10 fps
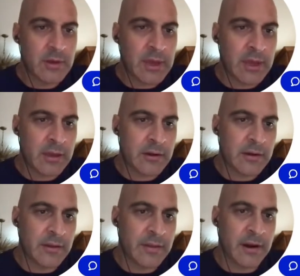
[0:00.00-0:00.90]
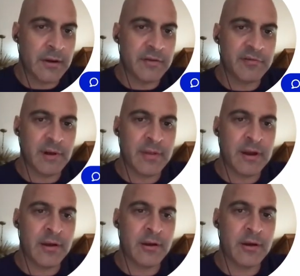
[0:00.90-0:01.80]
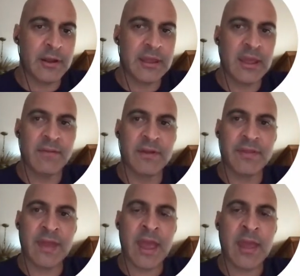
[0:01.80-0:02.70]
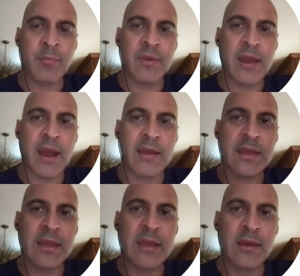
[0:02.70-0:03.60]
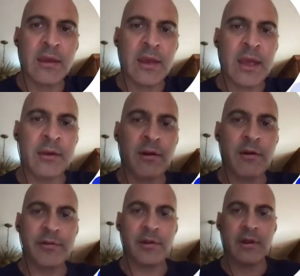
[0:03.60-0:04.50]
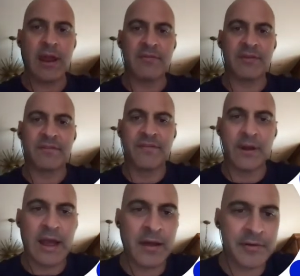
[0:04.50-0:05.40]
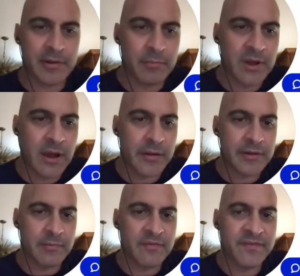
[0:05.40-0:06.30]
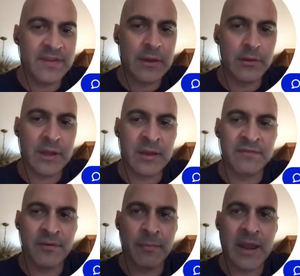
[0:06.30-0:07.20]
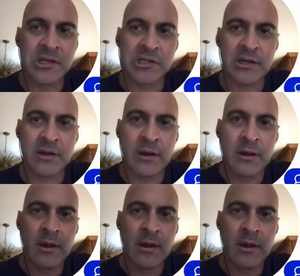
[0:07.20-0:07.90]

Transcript: And there it is right there. You're going to give it the API key. And you're also going to have to fill out some custom field information.